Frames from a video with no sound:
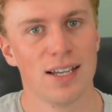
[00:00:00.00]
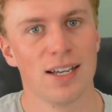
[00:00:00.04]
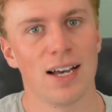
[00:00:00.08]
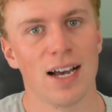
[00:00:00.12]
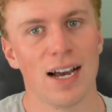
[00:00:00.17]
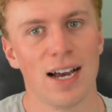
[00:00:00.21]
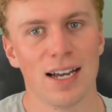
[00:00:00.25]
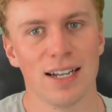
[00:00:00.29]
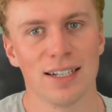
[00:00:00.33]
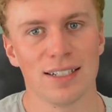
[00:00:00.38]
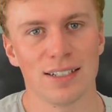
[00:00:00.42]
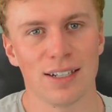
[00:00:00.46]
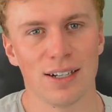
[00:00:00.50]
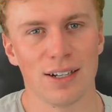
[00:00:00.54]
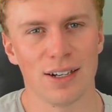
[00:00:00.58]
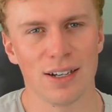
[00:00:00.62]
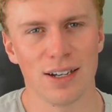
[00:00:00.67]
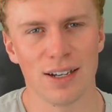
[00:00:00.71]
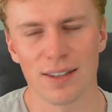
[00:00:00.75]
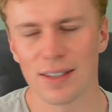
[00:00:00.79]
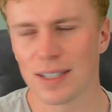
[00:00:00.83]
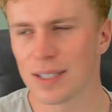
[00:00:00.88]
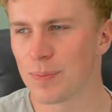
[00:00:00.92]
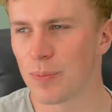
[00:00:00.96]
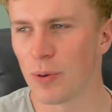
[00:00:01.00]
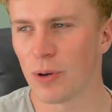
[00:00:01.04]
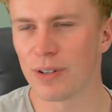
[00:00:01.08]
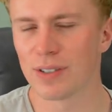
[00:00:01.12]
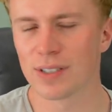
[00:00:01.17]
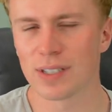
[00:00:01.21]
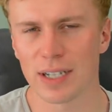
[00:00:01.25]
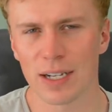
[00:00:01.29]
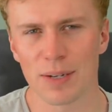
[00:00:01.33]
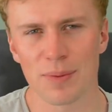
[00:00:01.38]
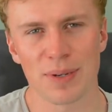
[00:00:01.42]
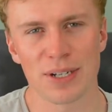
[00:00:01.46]
And at this point, I
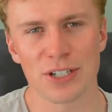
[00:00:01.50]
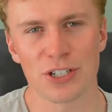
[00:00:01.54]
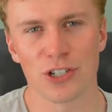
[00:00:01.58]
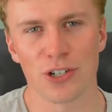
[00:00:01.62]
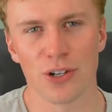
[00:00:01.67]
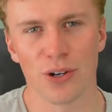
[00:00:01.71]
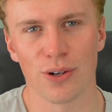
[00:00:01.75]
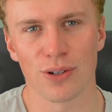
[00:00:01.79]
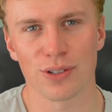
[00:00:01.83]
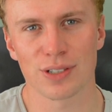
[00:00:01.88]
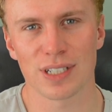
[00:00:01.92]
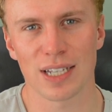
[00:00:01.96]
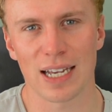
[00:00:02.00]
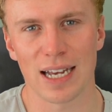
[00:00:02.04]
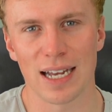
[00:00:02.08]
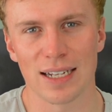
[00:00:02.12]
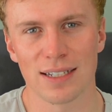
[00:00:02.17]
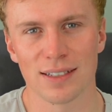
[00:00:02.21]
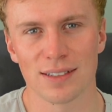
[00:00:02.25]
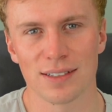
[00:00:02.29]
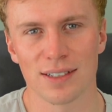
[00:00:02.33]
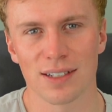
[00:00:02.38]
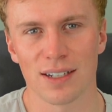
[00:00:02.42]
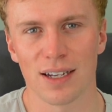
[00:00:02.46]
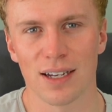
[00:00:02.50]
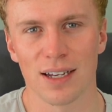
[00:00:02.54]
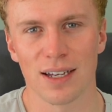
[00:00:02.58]
was a little bit shocked, and